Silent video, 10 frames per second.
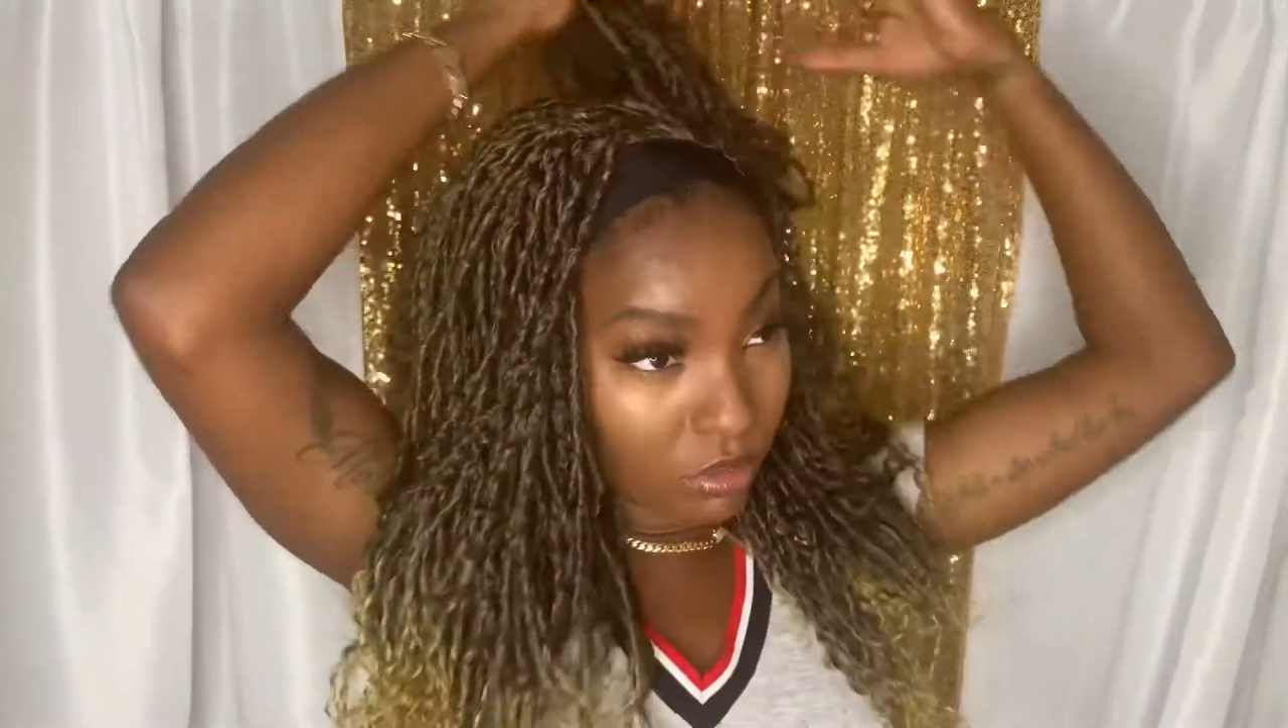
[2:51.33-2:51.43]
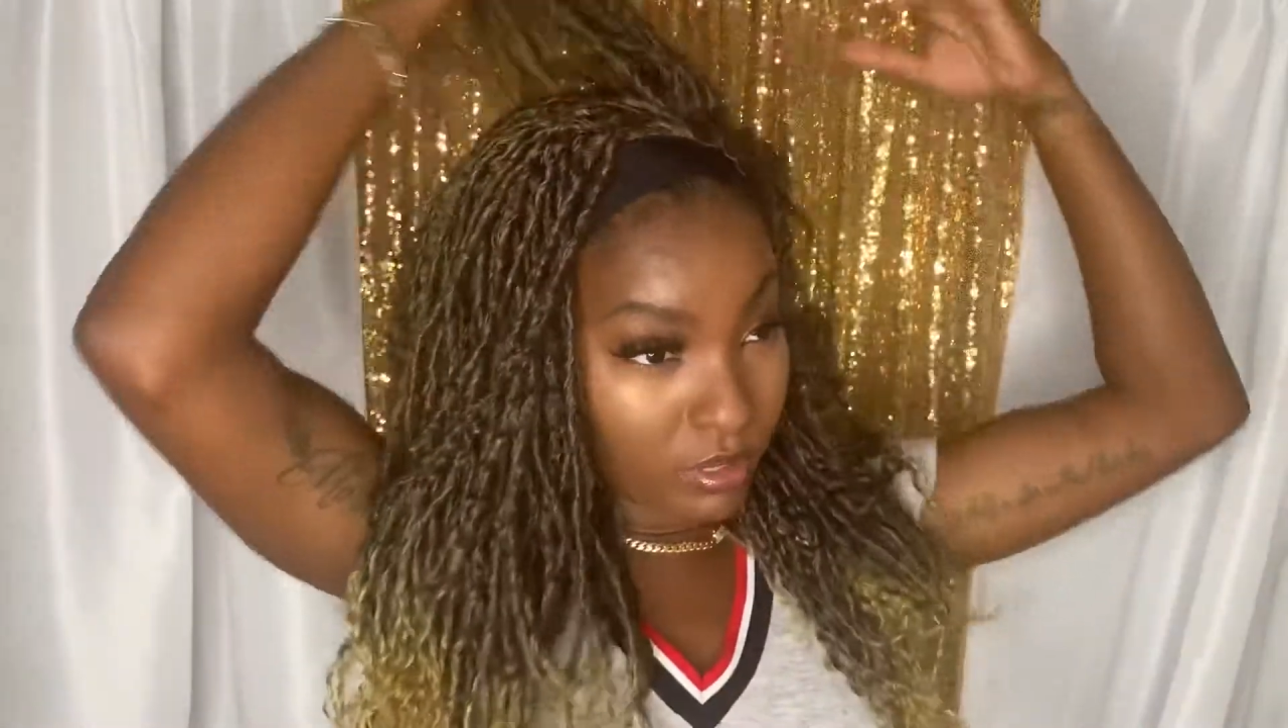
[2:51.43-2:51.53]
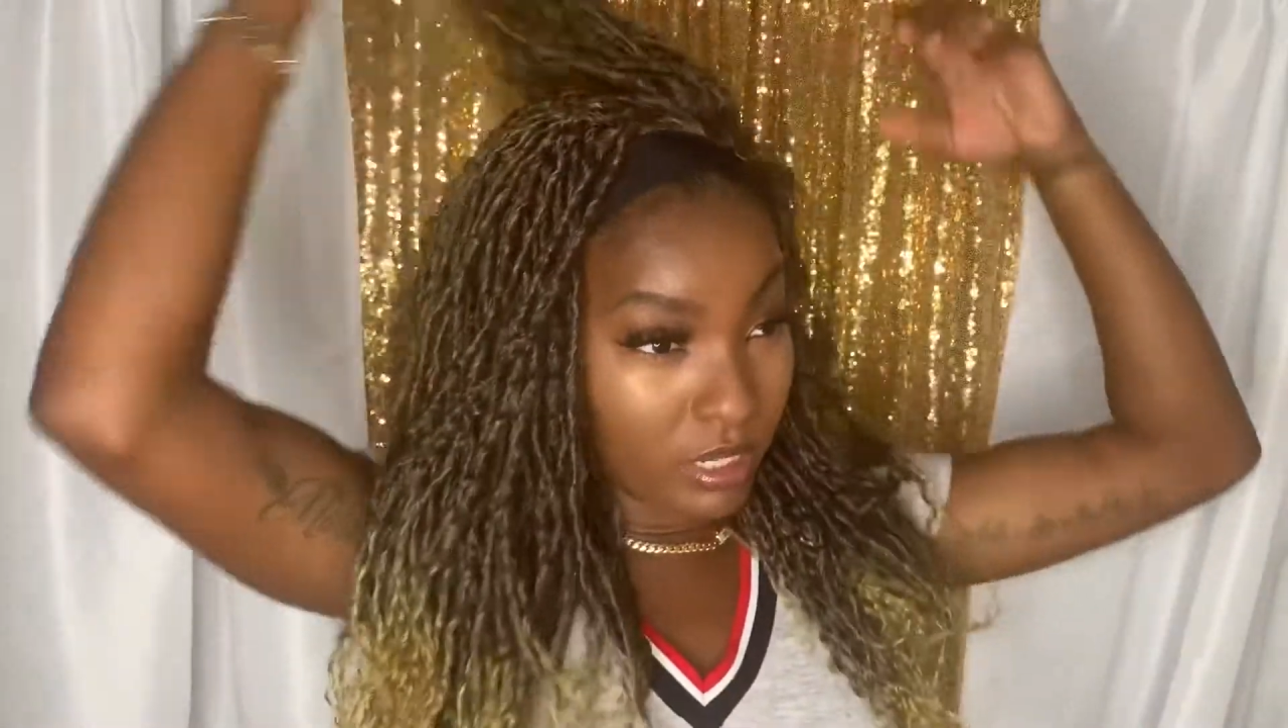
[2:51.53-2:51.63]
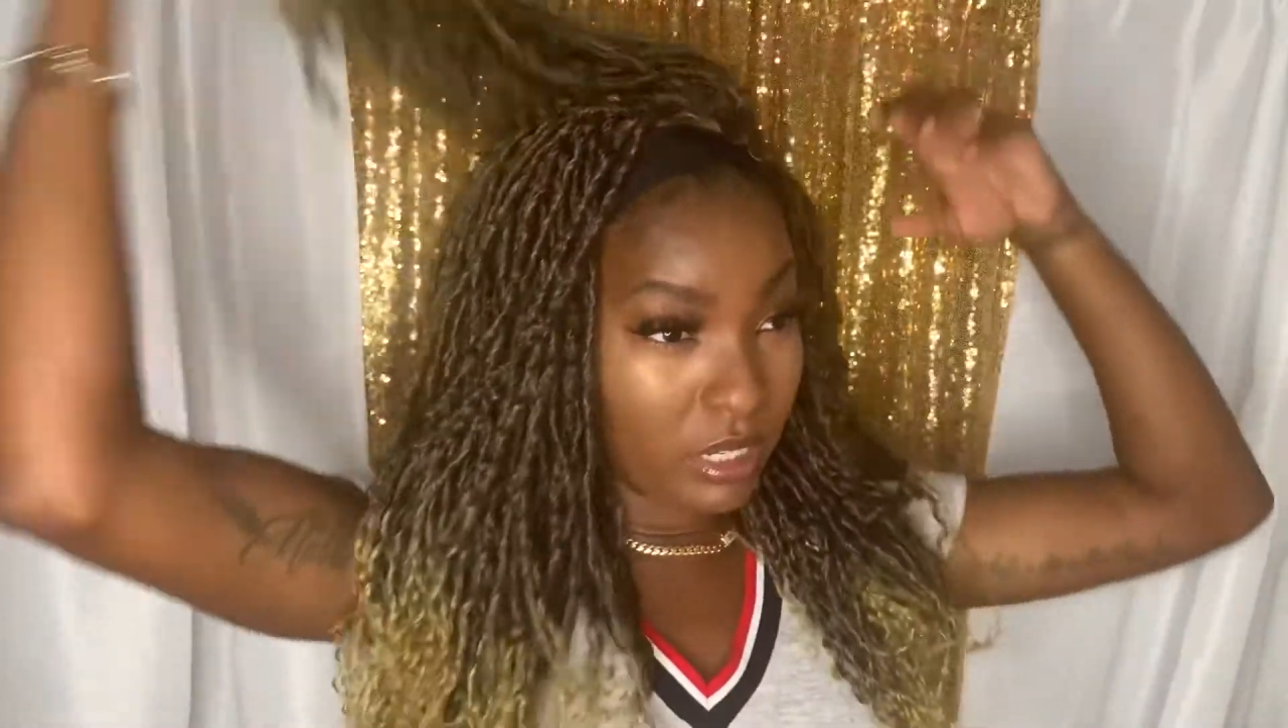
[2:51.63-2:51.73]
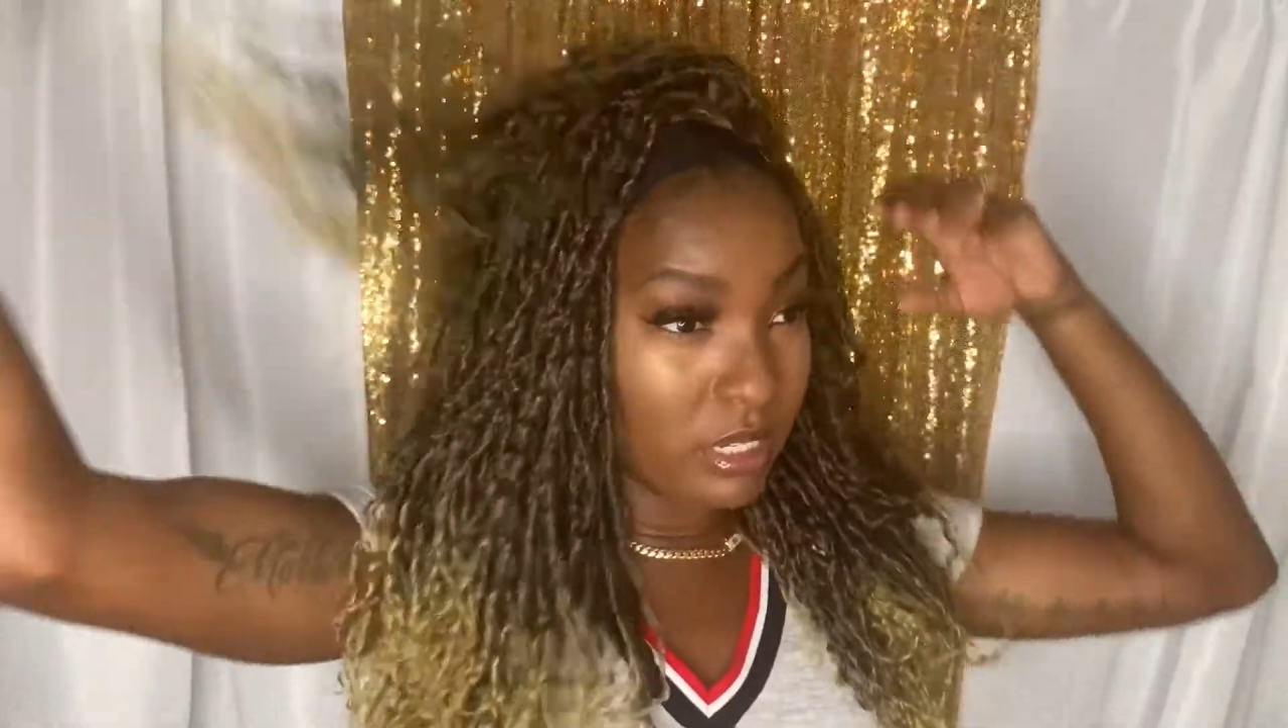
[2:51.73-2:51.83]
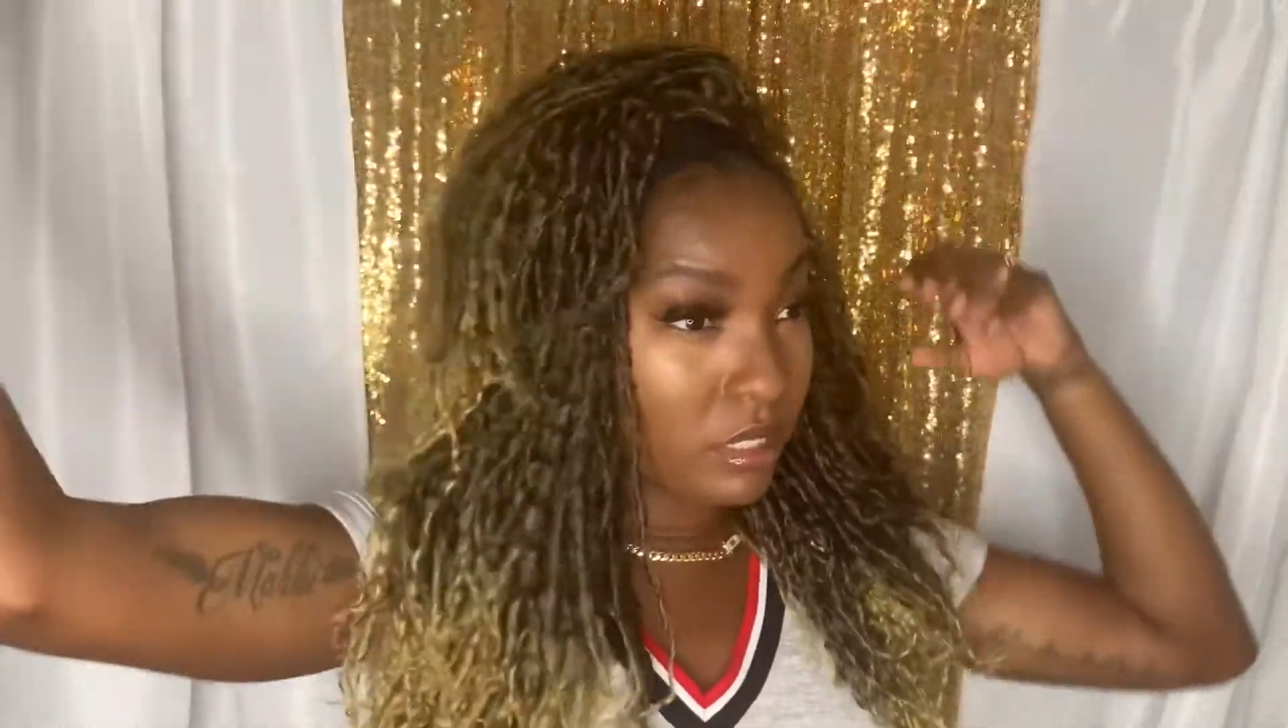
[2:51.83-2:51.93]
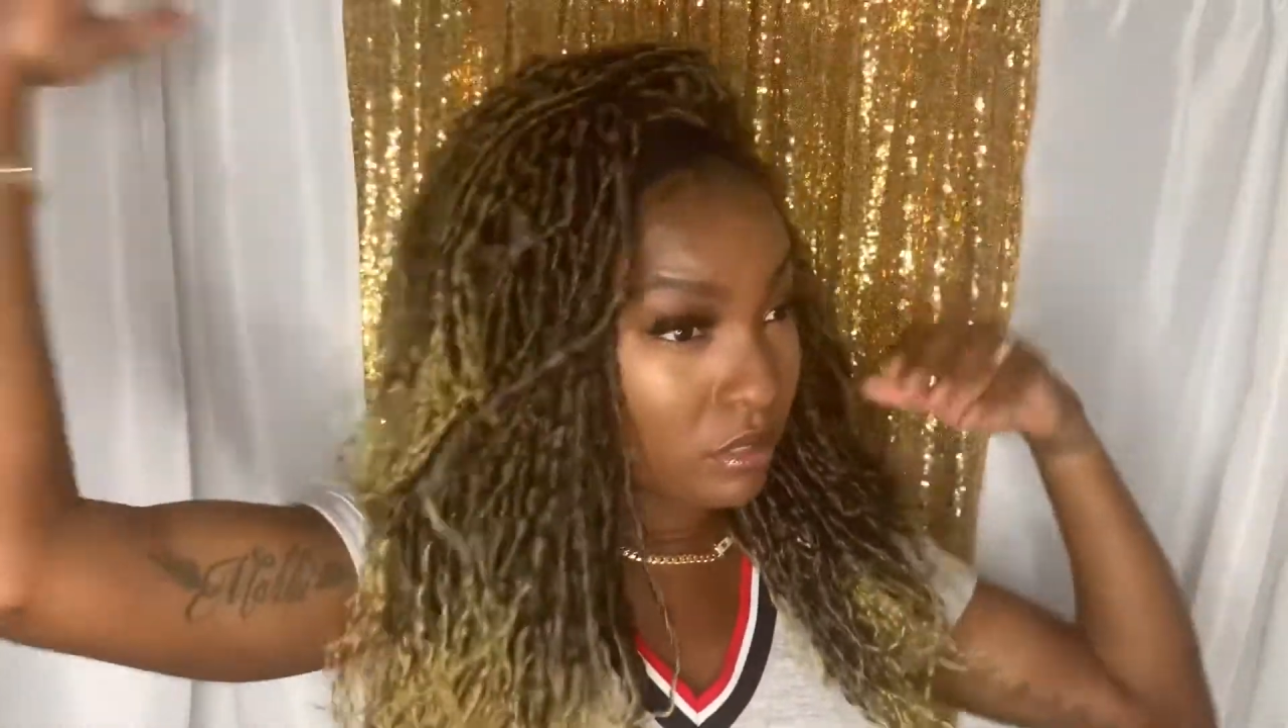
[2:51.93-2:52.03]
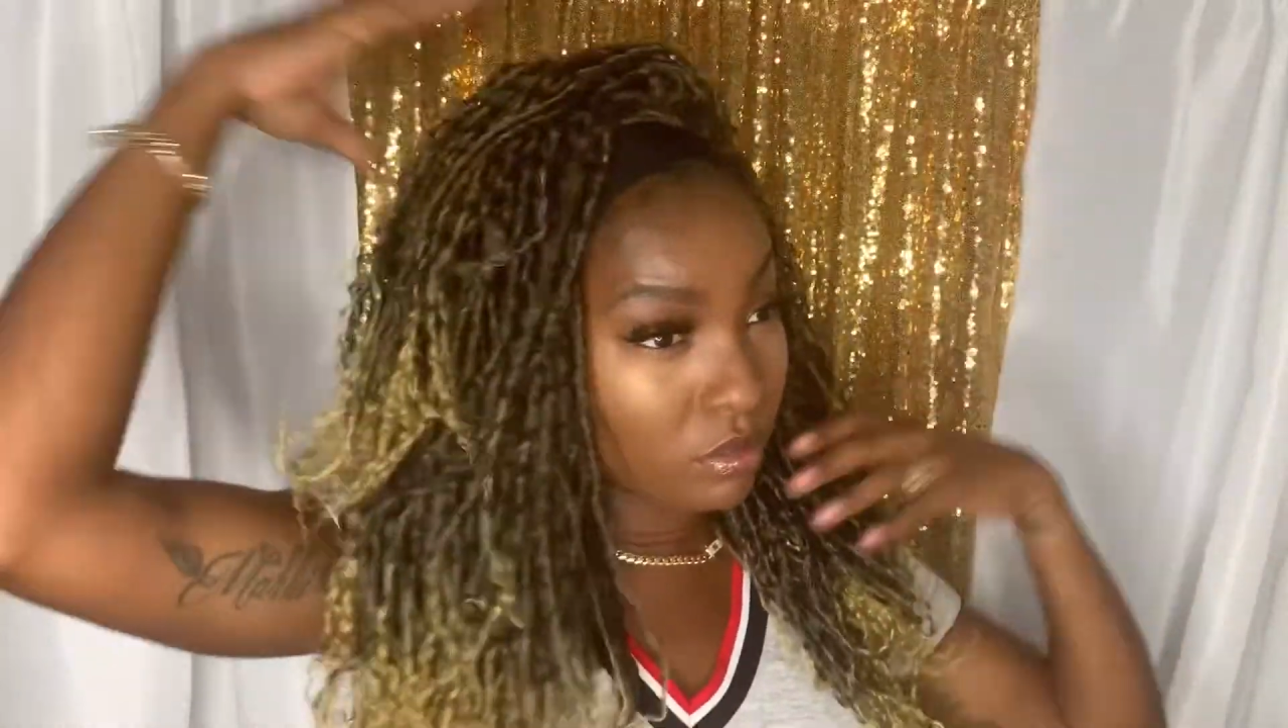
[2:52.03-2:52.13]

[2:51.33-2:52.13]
it is